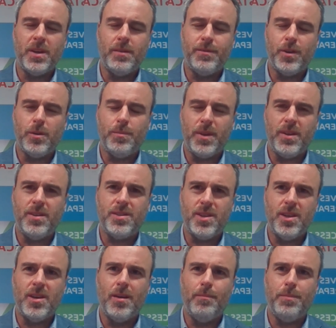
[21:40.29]
If you're a
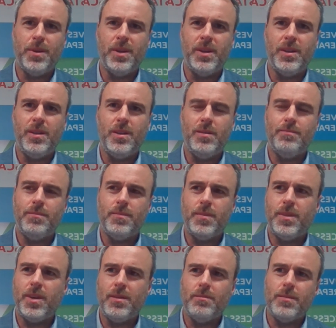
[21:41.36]
B2C company,
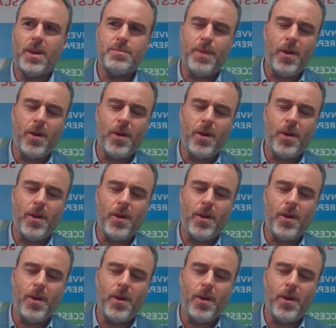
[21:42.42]
as